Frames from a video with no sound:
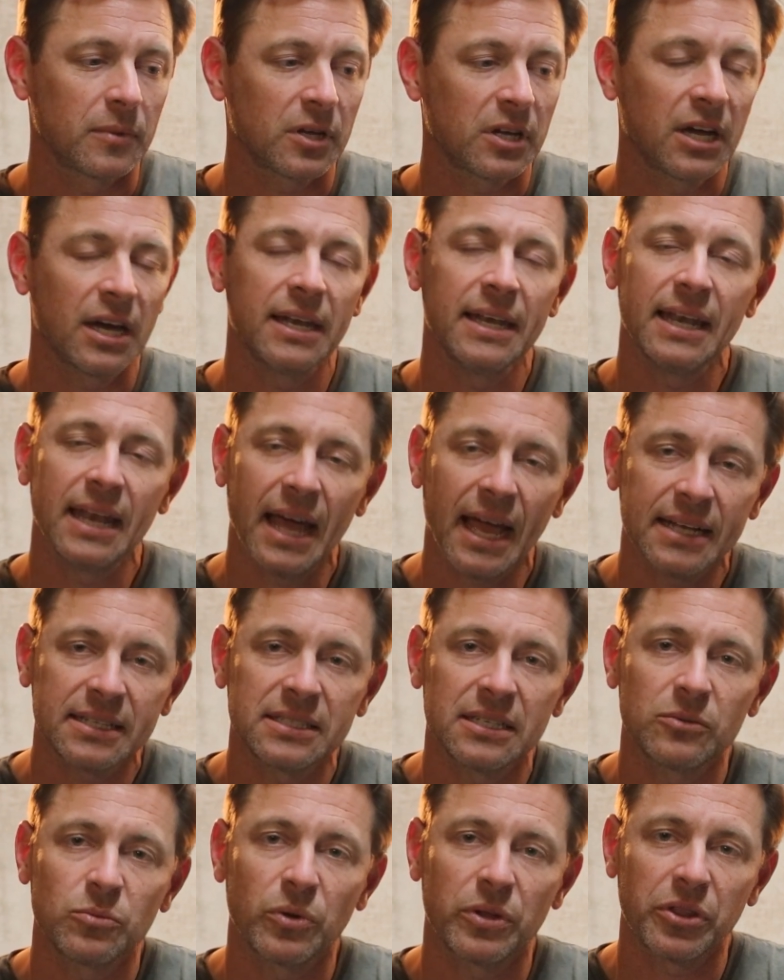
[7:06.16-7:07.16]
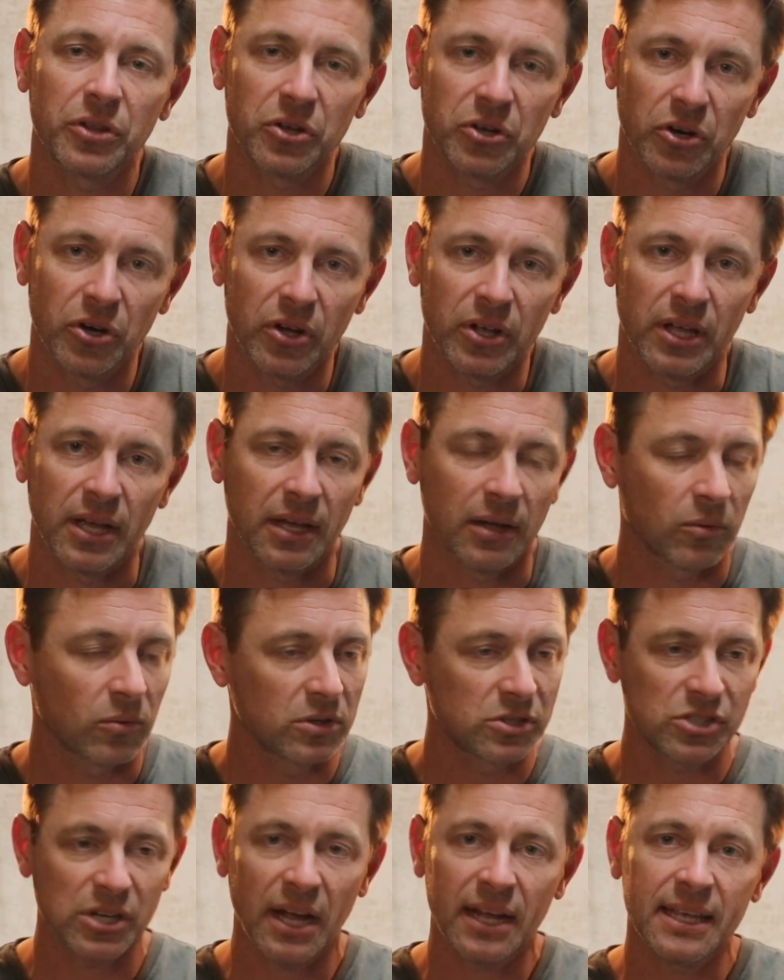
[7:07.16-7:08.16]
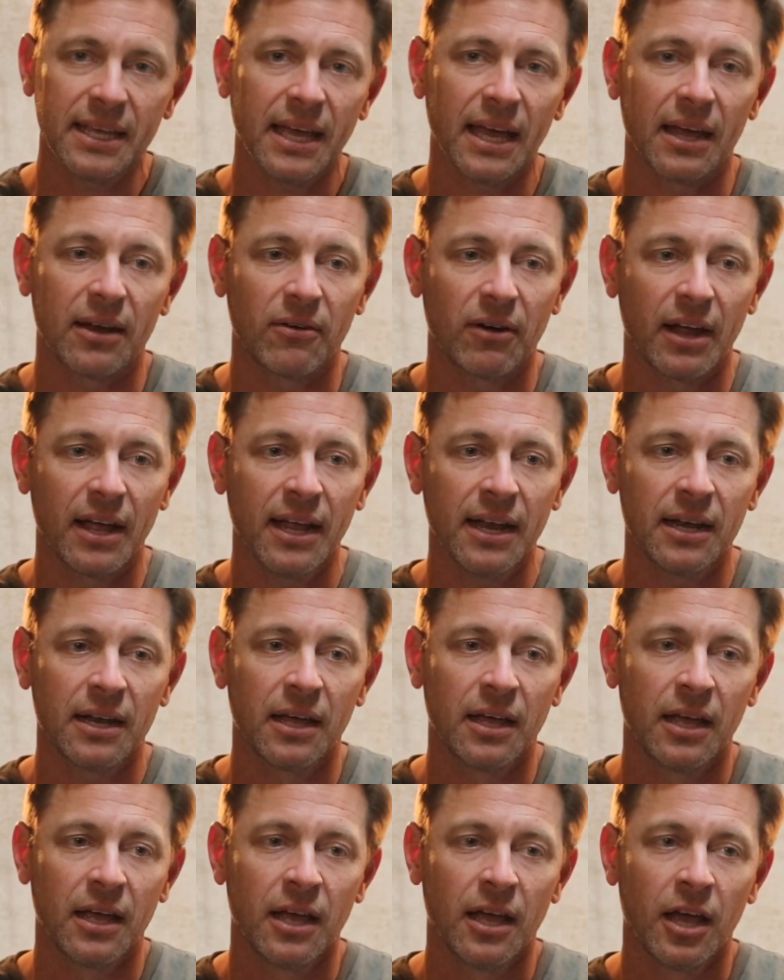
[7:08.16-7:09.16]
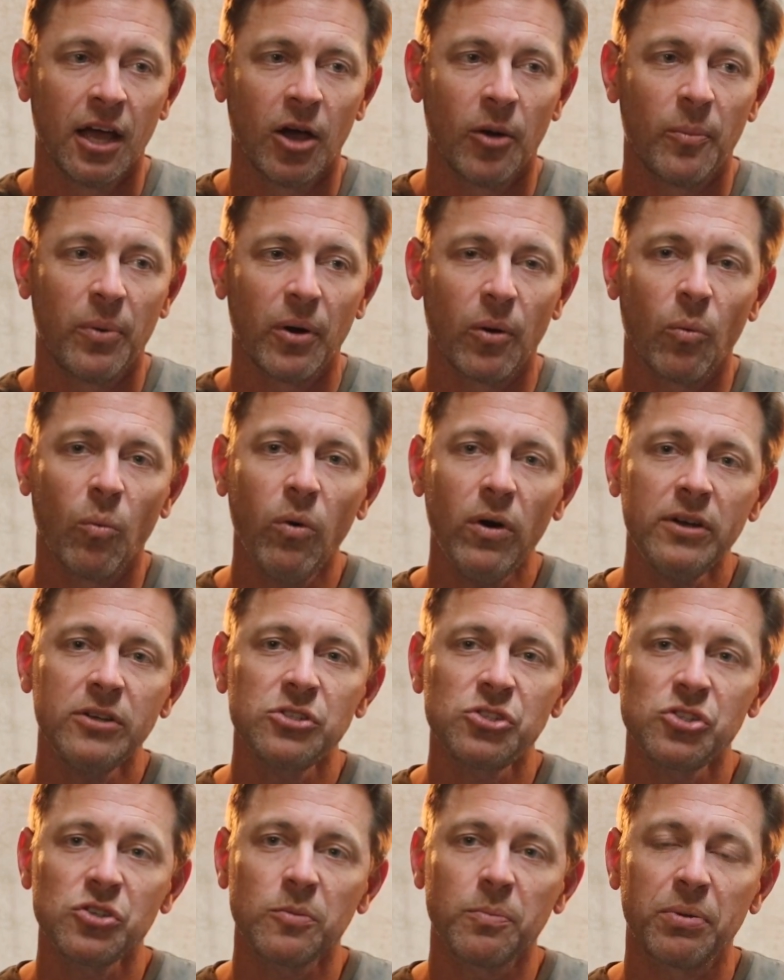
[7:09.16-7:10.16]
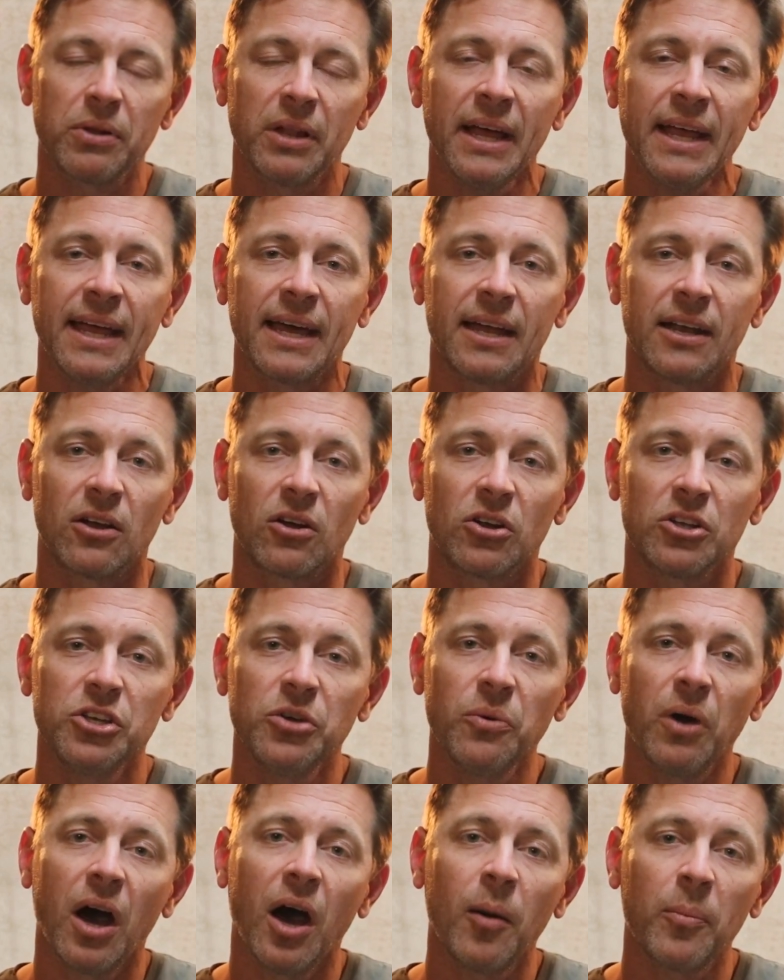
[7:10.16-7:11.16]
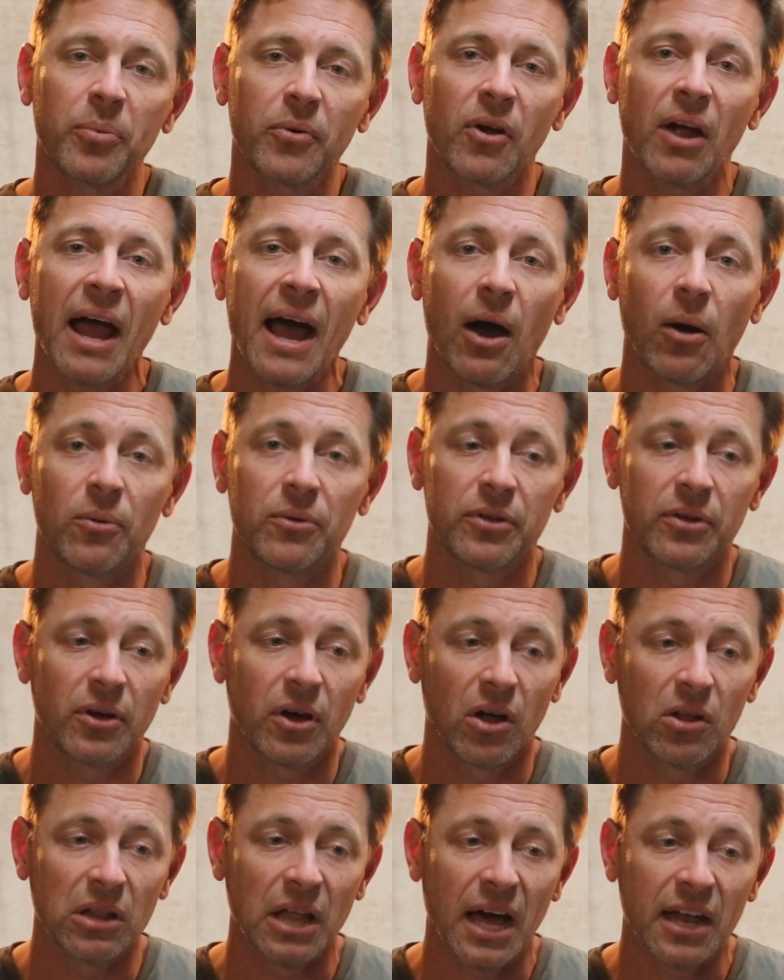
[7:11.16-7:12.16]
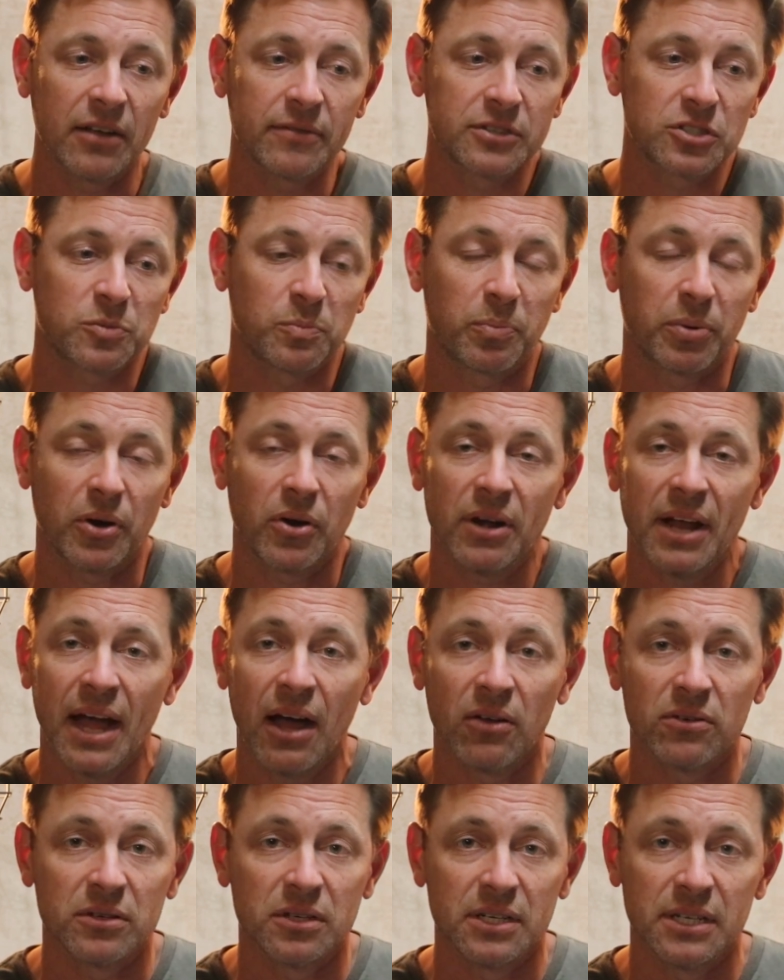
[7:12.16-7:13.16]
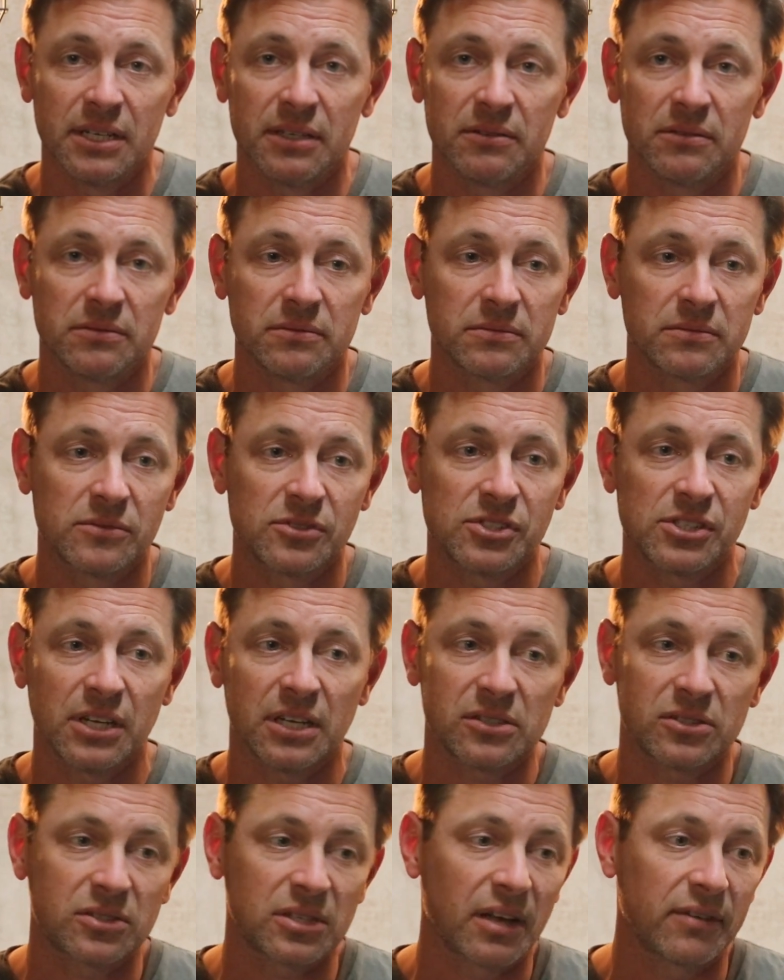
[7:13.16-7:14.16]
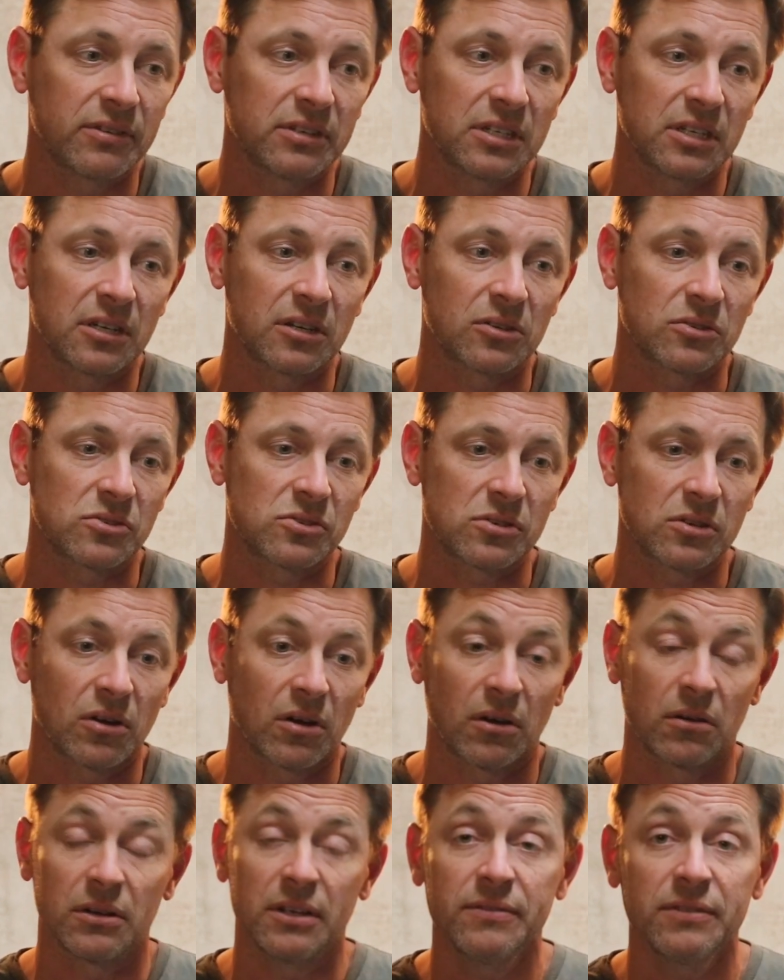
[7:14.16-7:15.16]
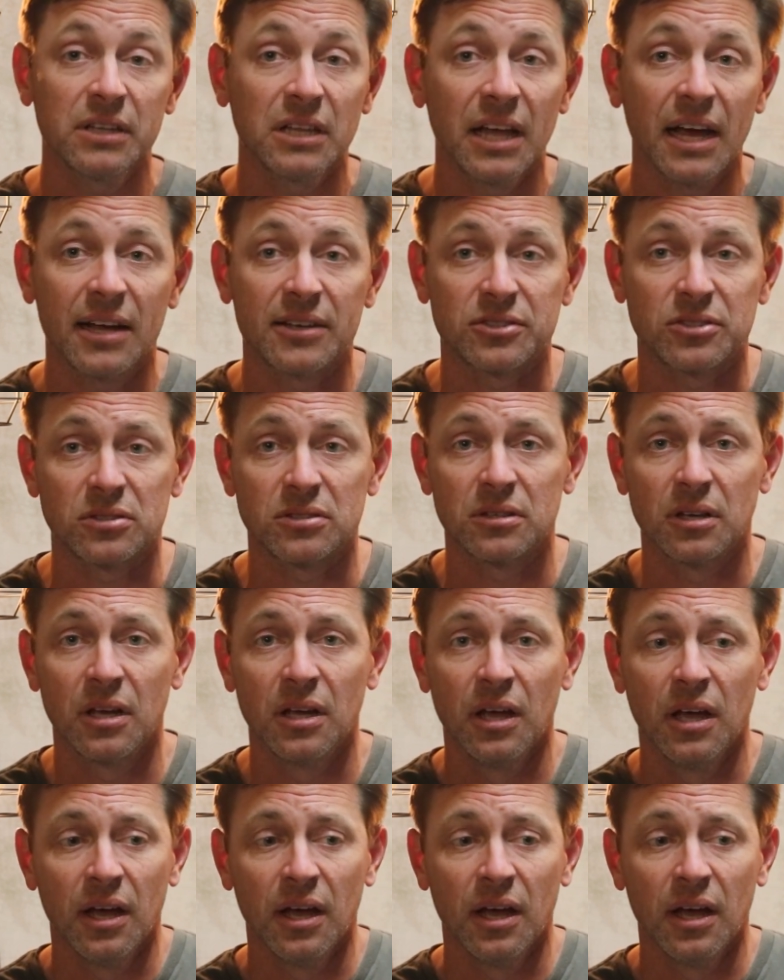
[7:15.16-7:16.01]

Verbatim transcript: connected with cooking, which I get, right? But what is your plan? Are you up or out? A lot of us burn out in six, seven years, or even less.